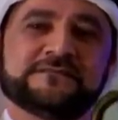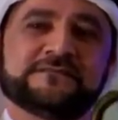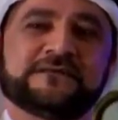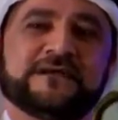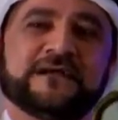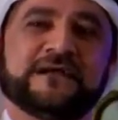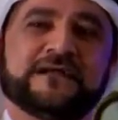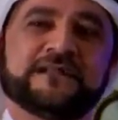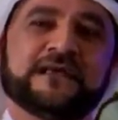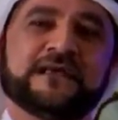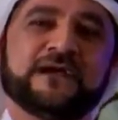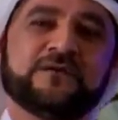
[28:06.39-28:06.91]

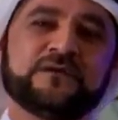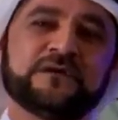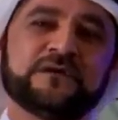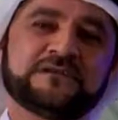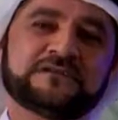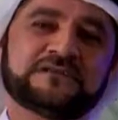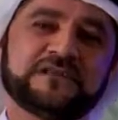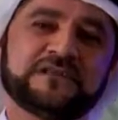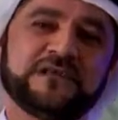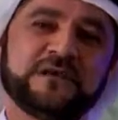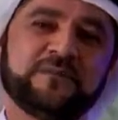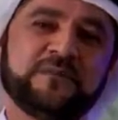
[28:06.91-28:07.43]
And I was
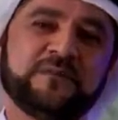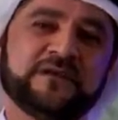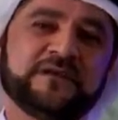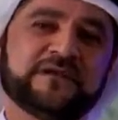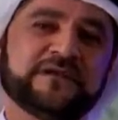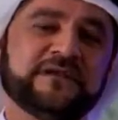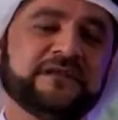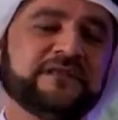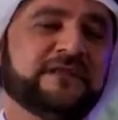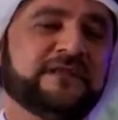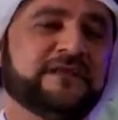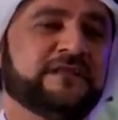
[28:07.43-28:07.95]
deeply
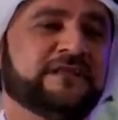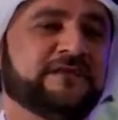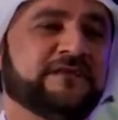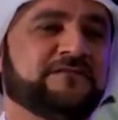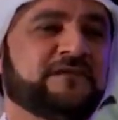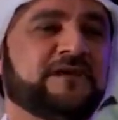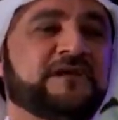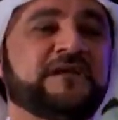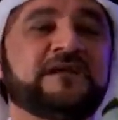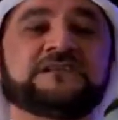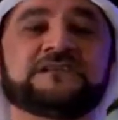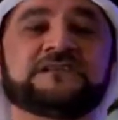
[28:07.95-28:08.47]
reading the
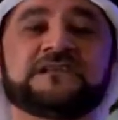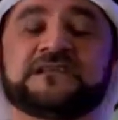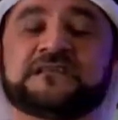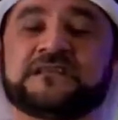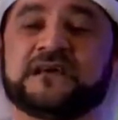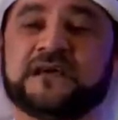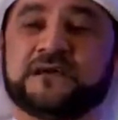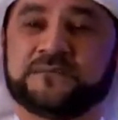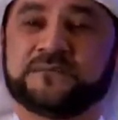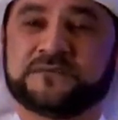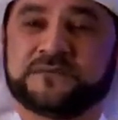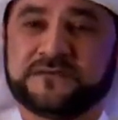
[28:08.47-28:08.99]
Financial
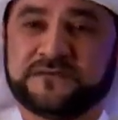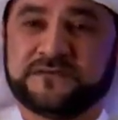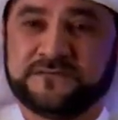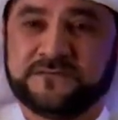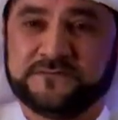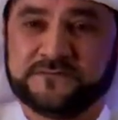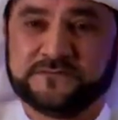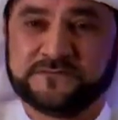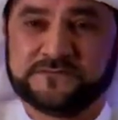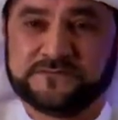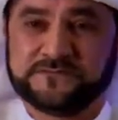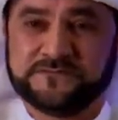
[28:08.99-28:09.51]
Times,
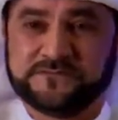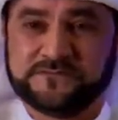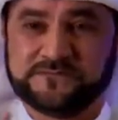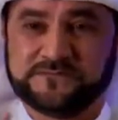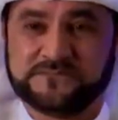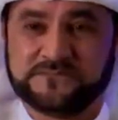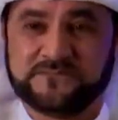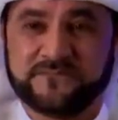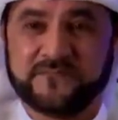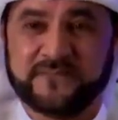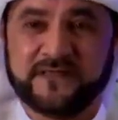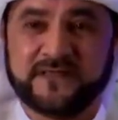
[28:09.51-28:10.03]

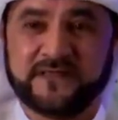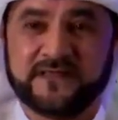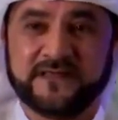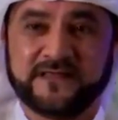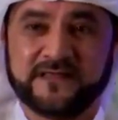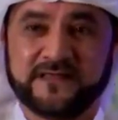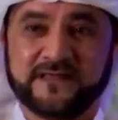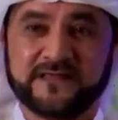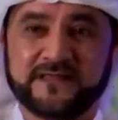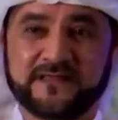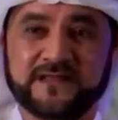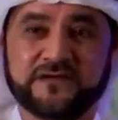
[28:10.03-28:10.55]

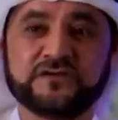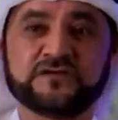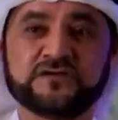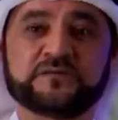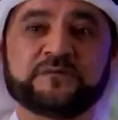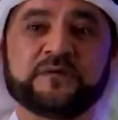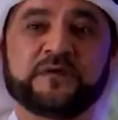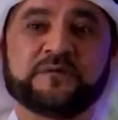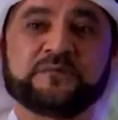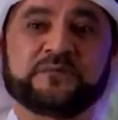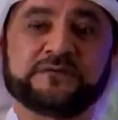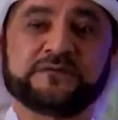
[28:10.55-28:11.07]
the
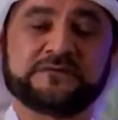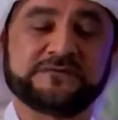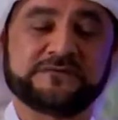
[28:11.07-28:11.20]
newspaper.